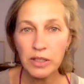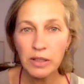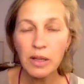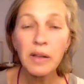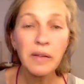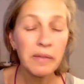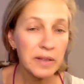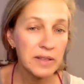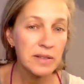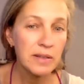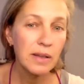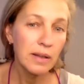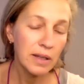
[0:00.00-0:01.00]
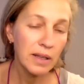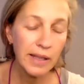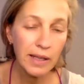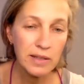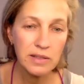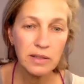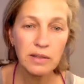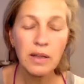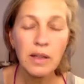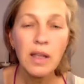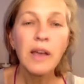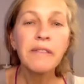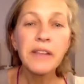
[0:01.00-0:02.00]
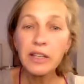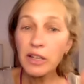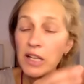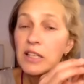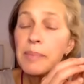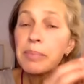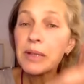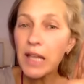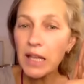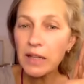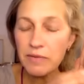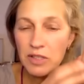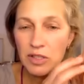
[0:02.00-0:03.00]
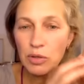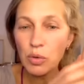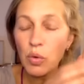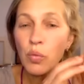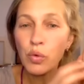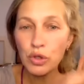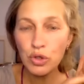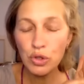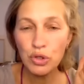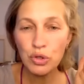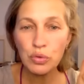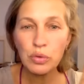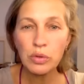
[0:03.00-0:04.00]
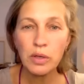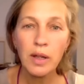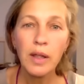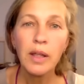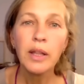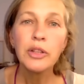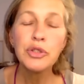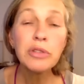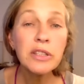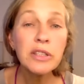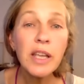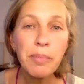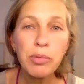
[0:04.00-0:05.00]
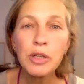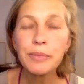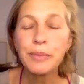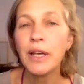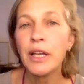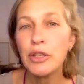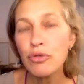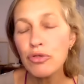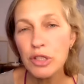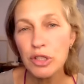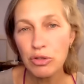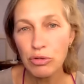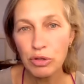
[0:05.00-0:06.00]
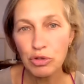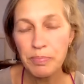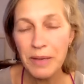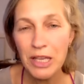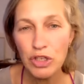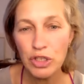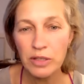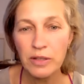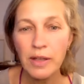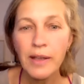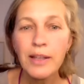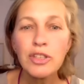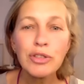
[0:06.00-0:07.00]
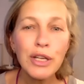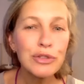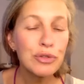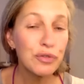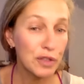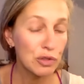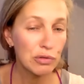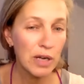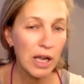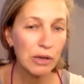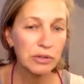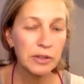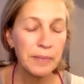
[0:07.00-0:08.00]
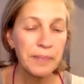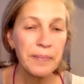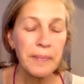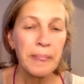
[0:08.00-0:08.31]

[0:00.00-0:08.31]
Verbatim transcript: deal with the cancer. We created a plan with her what to do. During the appointment, I usually talk to patient, trying to figure out